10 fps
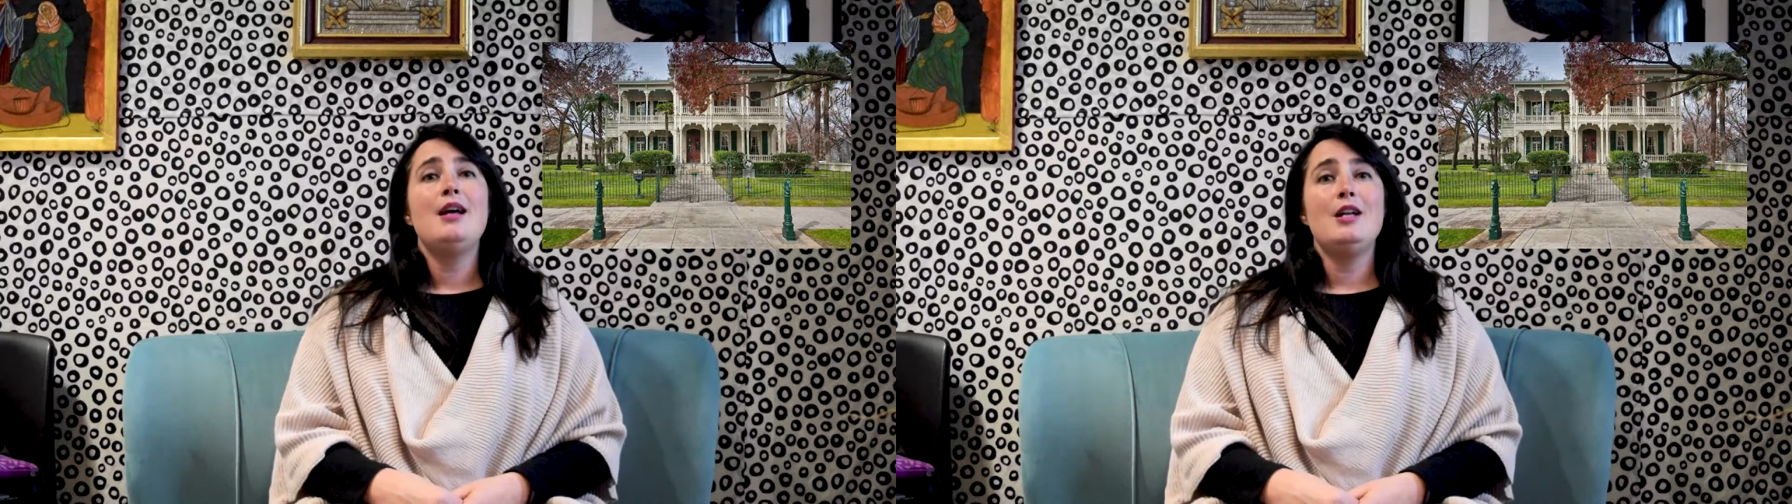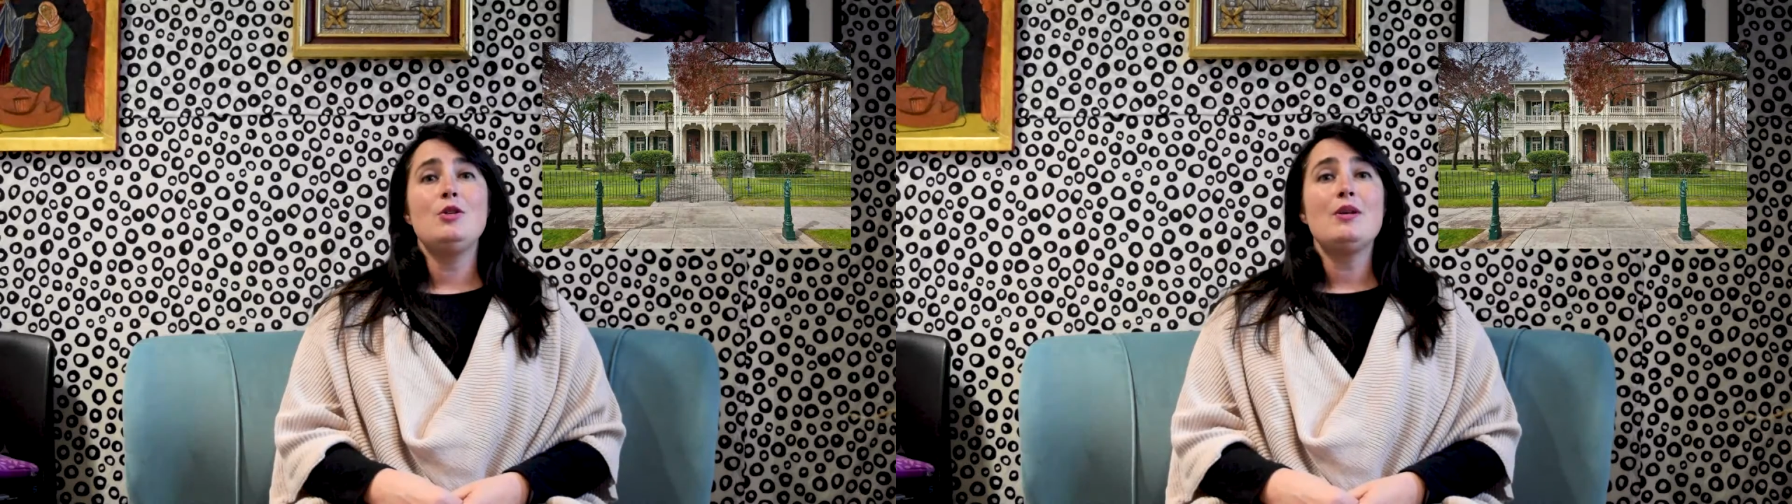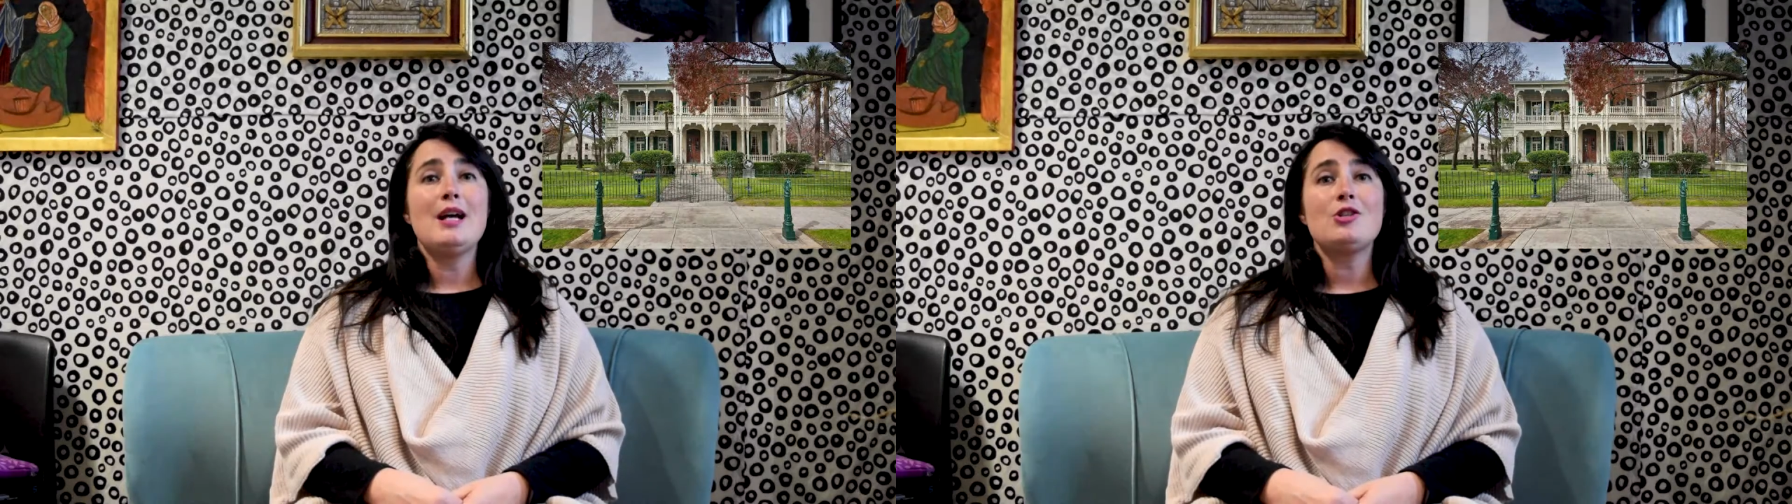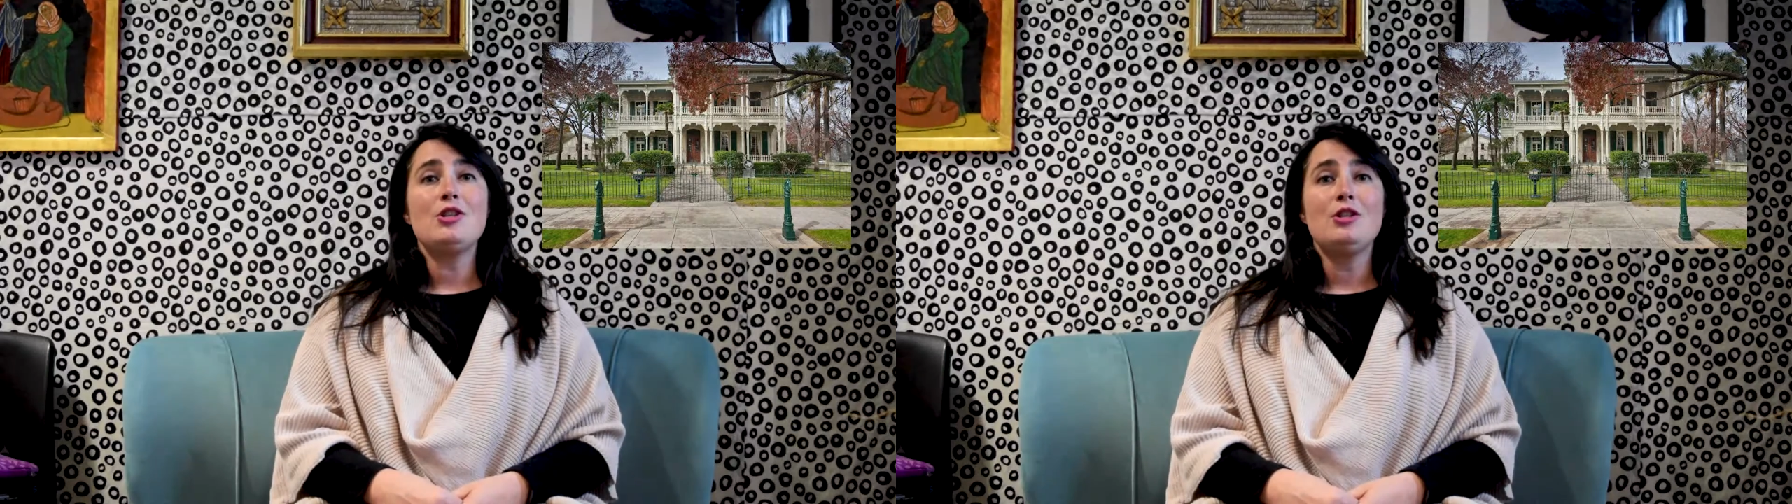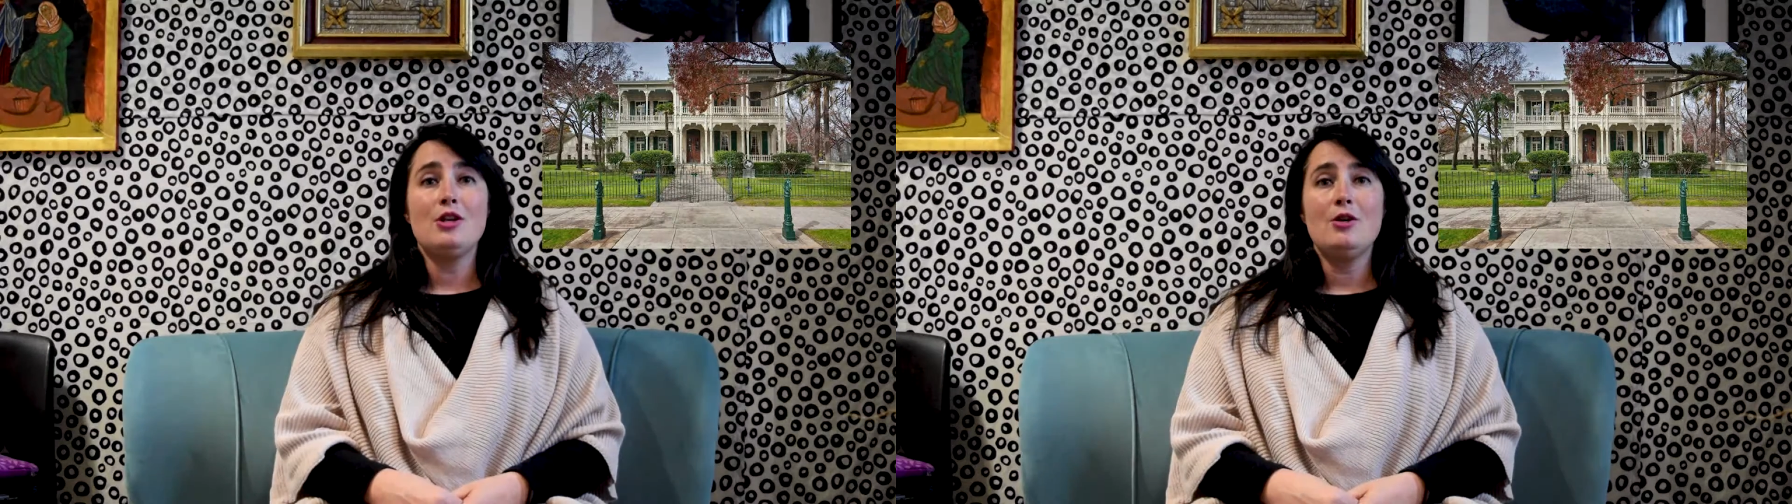And you can actually
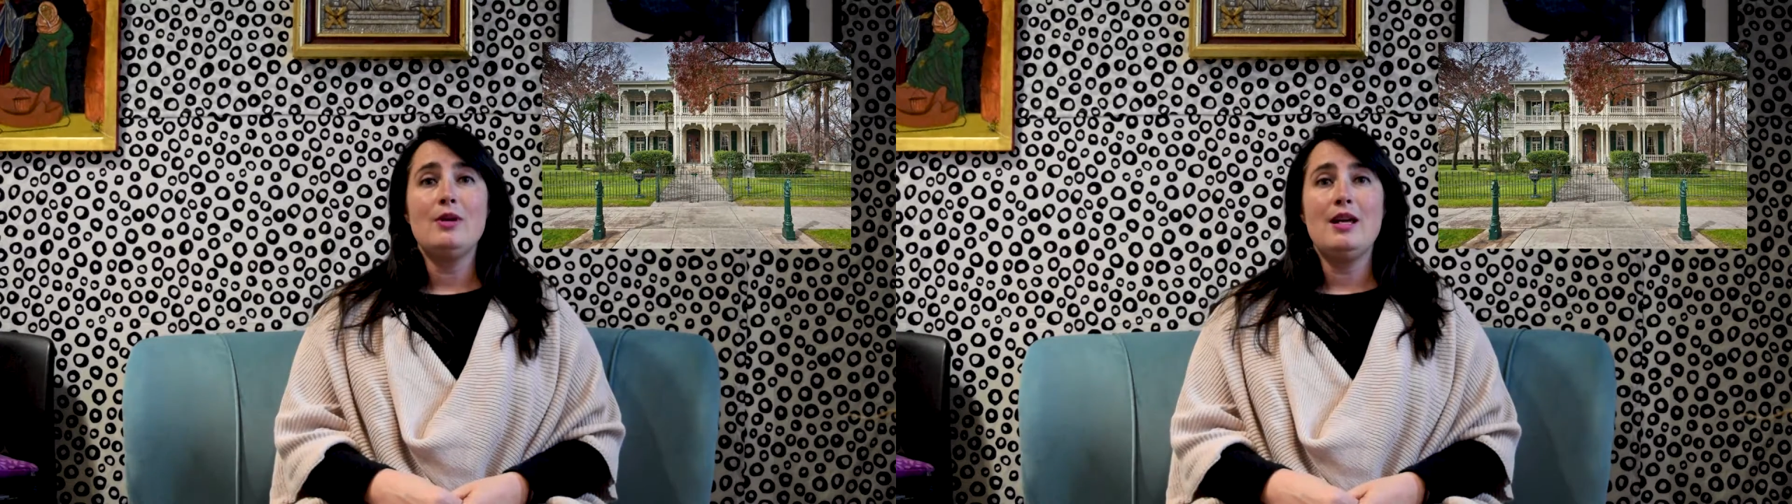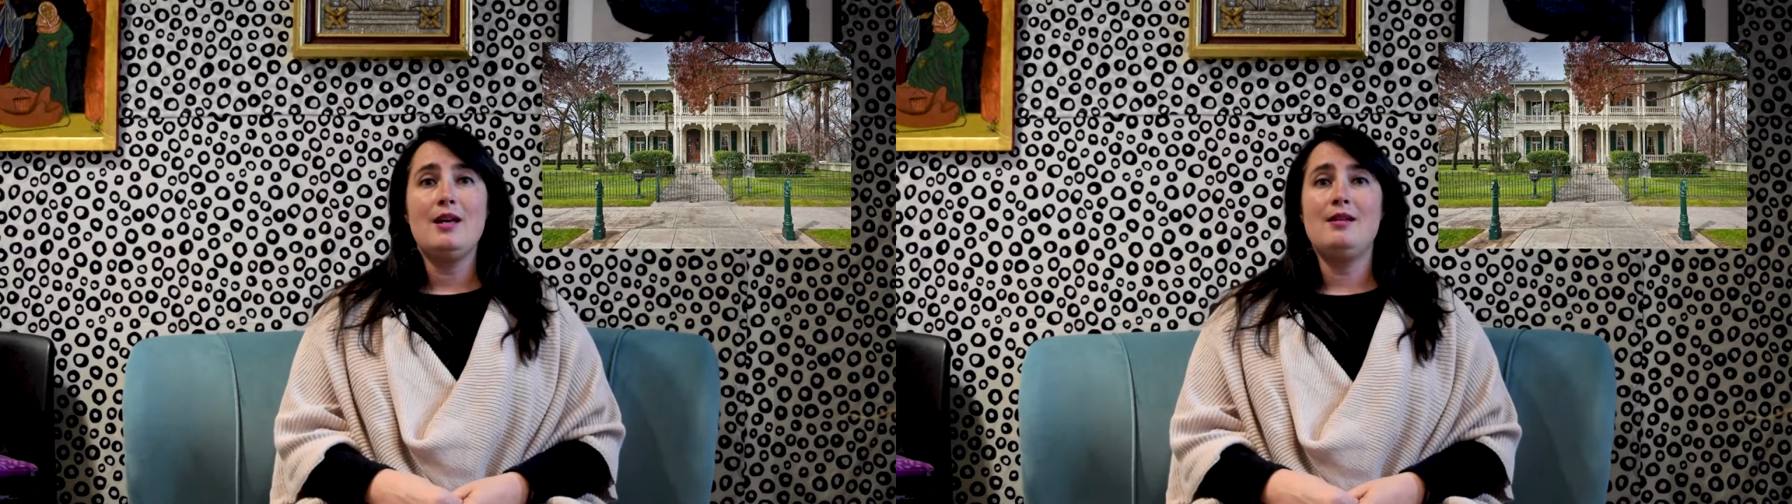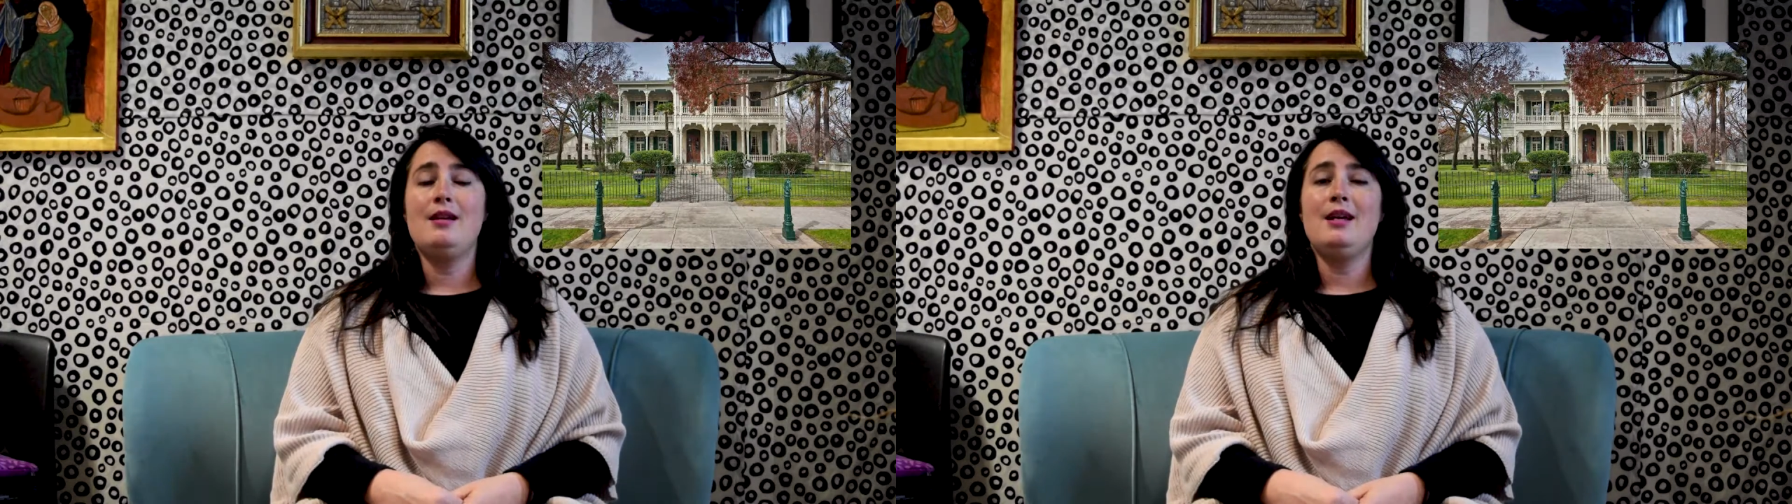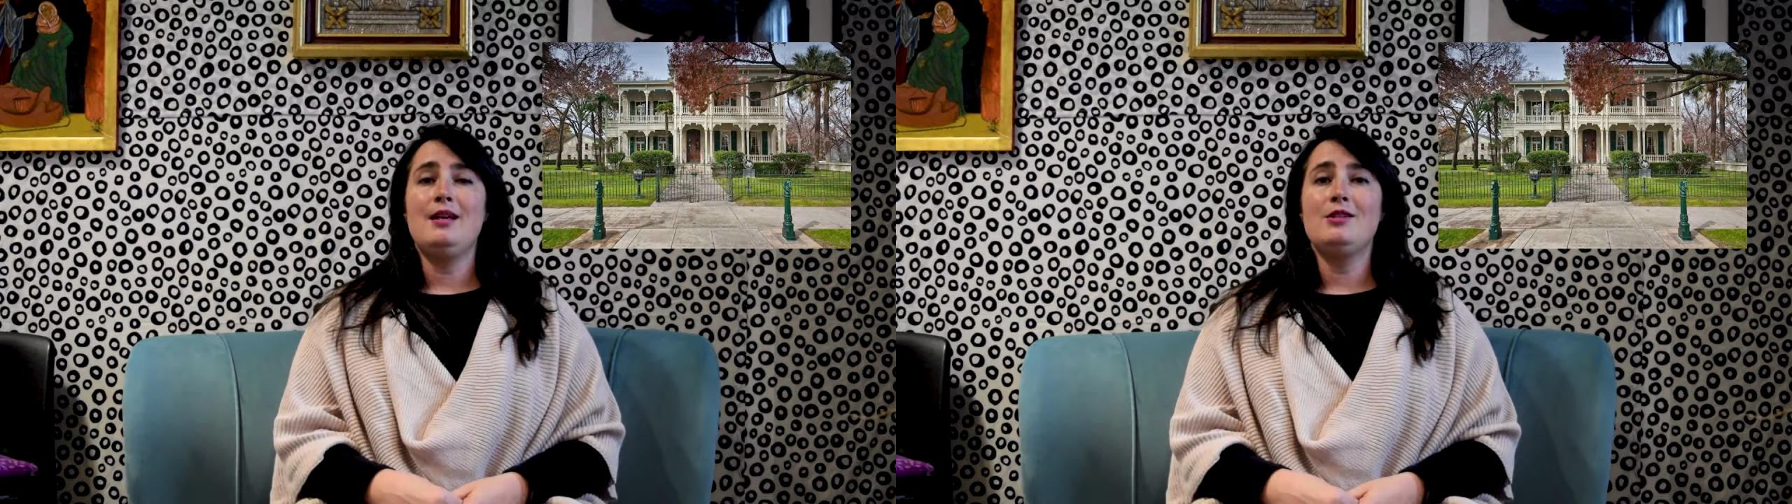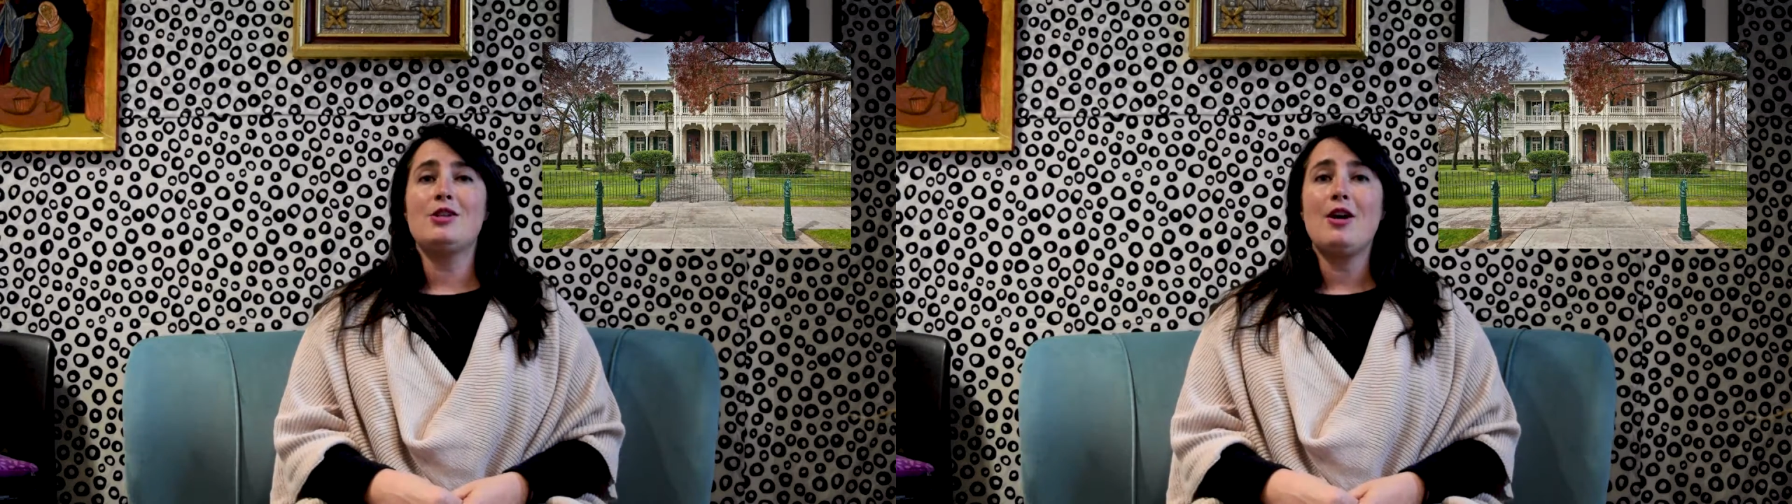go in
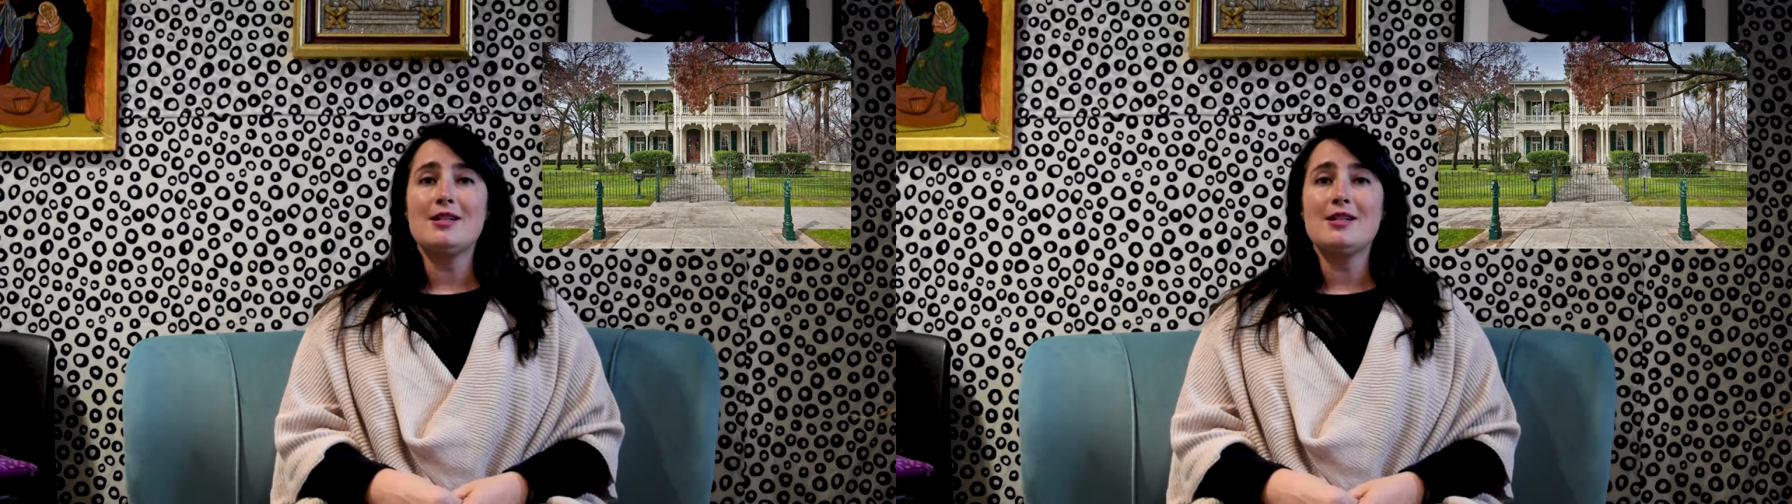and talk